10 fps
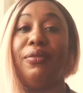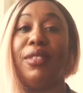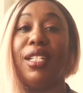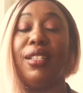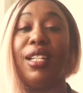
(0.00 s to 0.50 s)

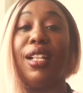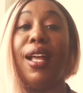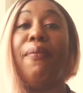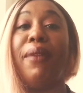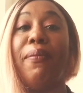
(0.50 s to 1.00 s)
the
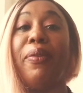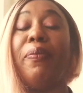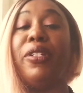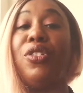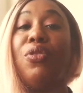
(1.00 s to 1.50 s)
club member,
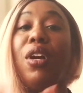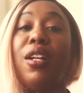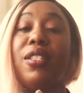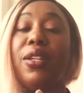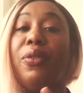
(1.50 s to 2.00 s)
but you
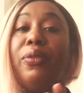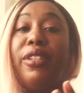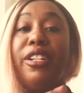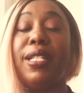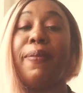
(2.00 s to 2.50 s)
also
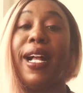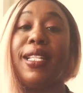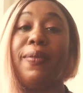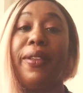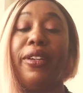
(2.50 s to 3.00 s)
their
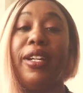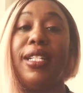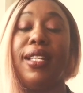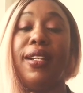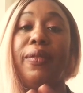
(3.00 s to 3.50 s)
spouse, whether
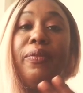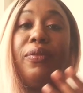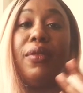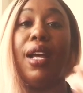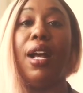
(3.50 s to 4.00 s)
it's the